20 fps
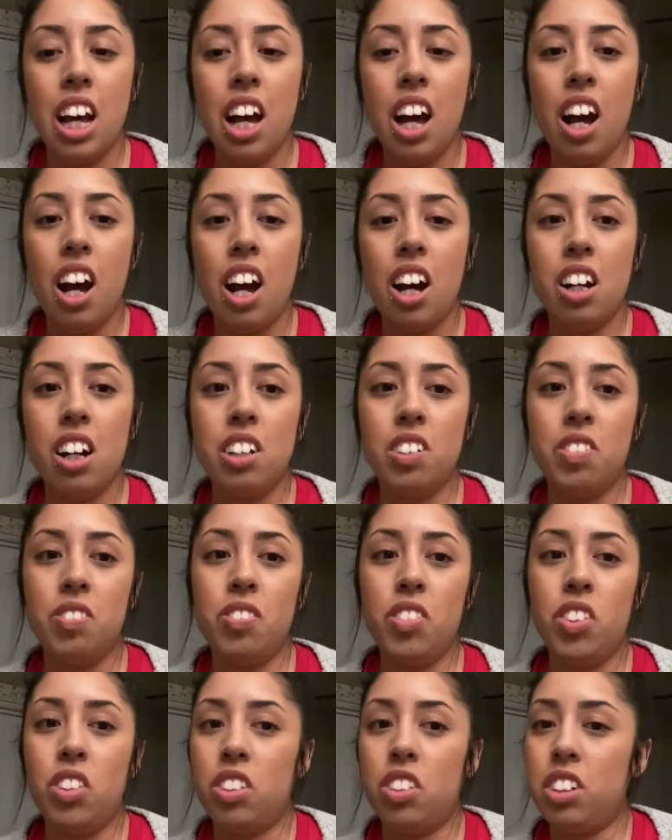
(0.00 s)

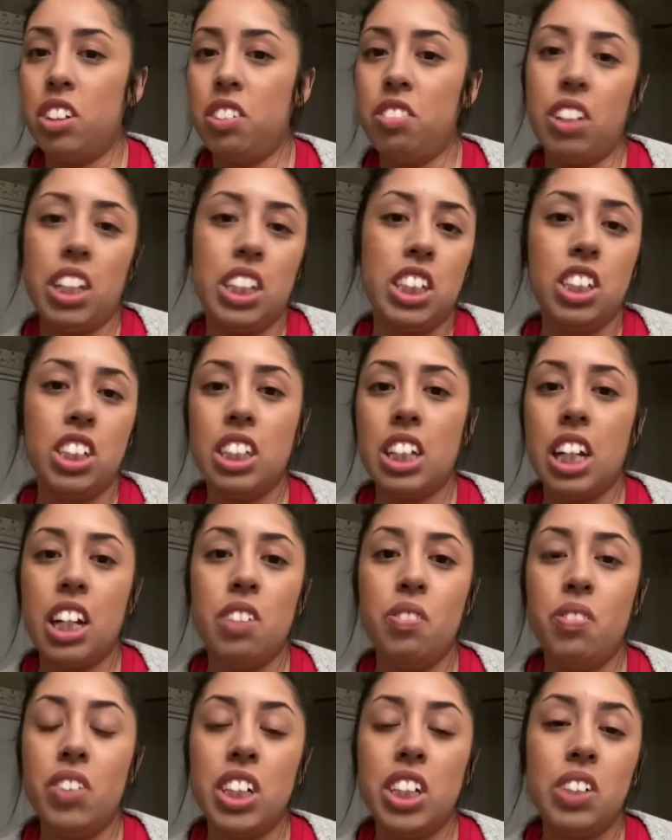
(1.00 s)
or if I just had to
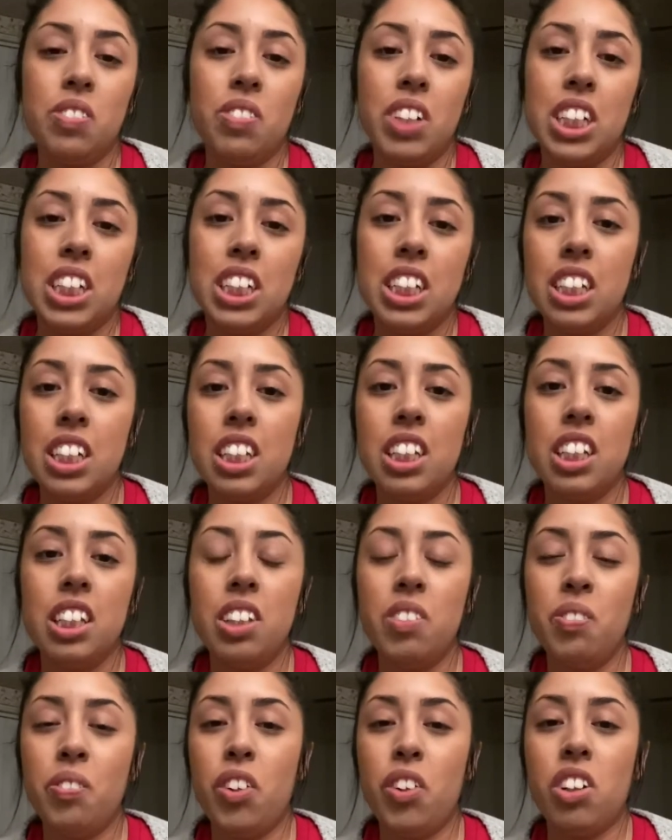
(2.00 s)
brush my teeth in the
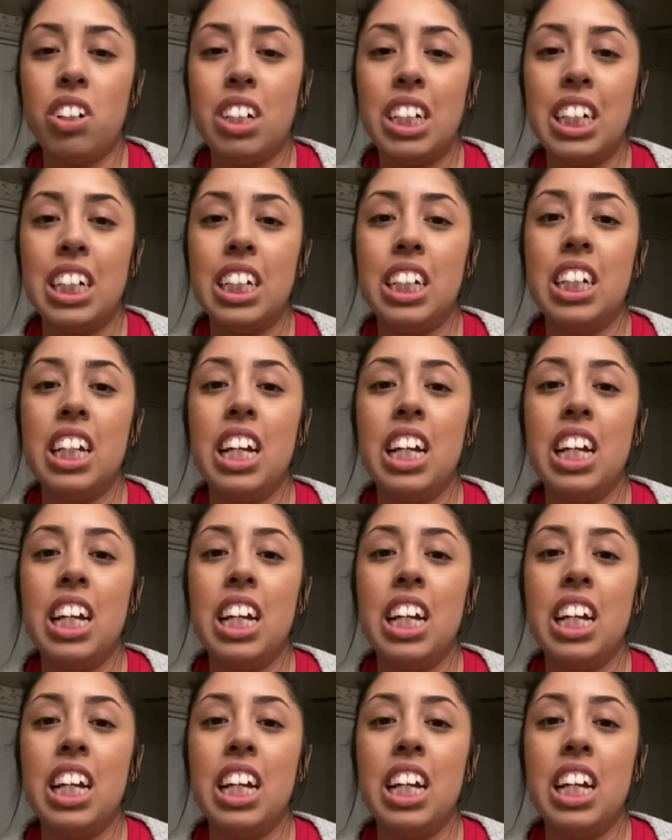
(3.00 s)
morning.